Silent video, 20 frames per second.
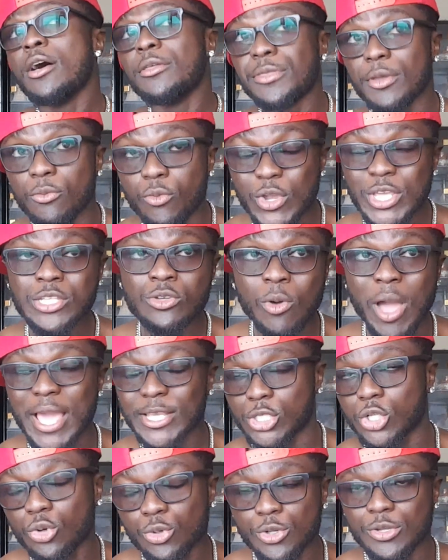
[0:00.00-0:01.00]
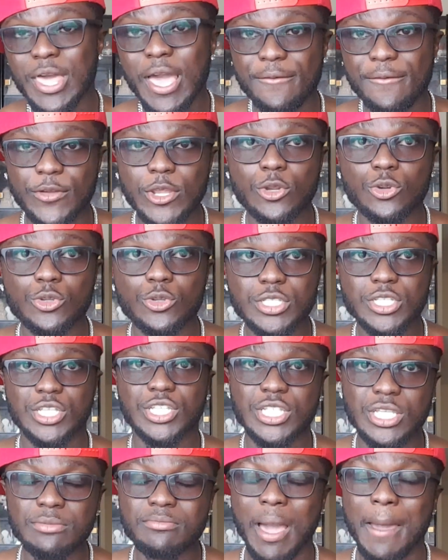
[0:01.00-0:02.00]
the reason why i showed you that video is to
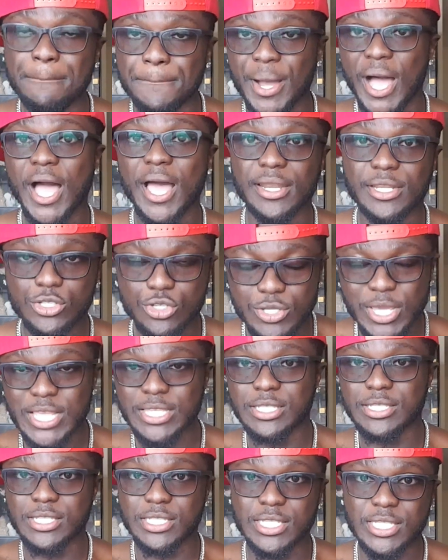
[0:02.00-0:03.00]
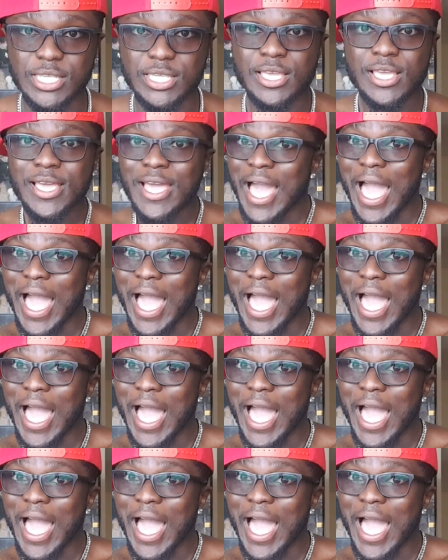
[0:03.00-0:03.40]
see my body so you guys can see